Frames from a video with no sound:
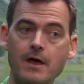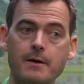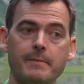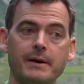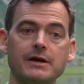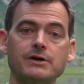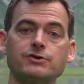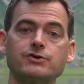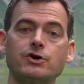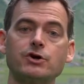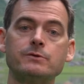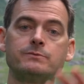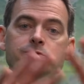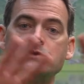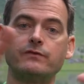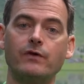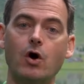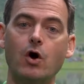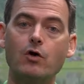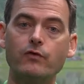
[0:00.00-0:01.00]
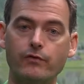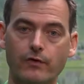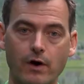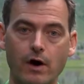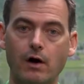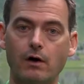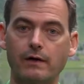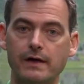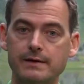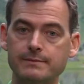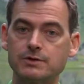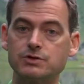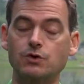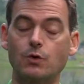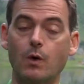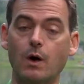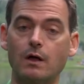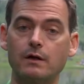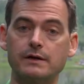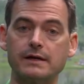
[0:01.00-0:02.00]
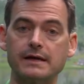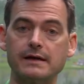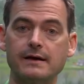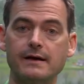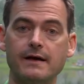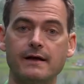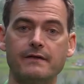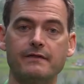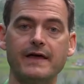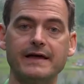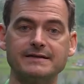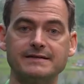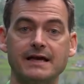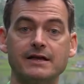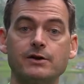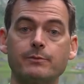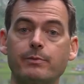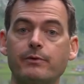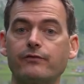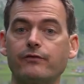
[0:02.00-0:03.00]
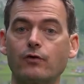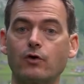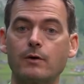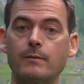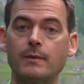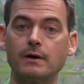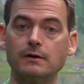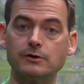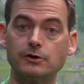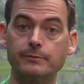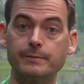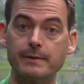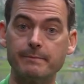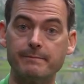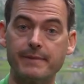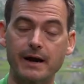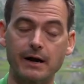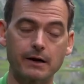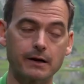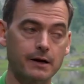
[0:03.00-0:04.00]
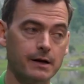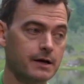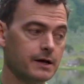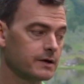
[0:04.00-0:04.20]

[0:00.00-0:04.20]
but in terms of overall image quality, they tend to perform a little bit better.